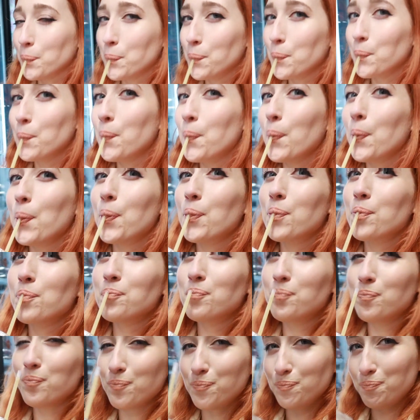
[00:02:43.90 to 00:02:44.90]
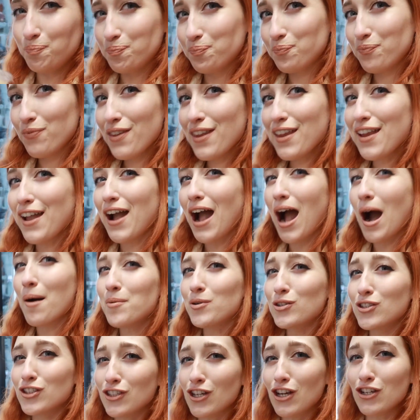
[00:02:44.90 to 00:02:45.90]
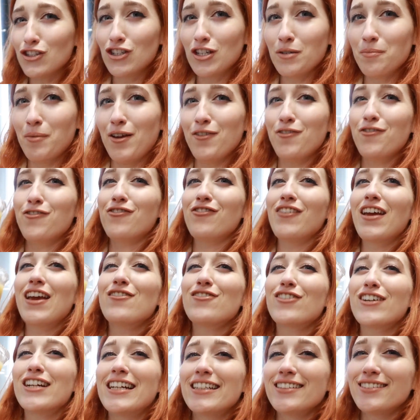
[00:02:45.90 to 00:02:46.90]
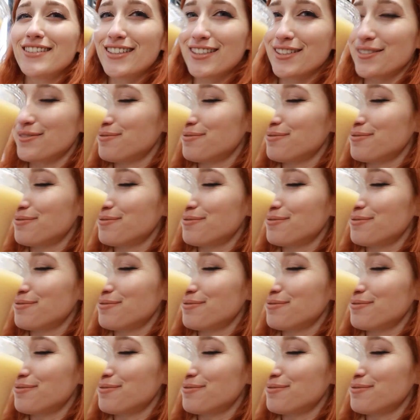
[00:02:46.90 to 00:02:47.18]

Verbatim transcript: mmm. Apple slushy, my favorite.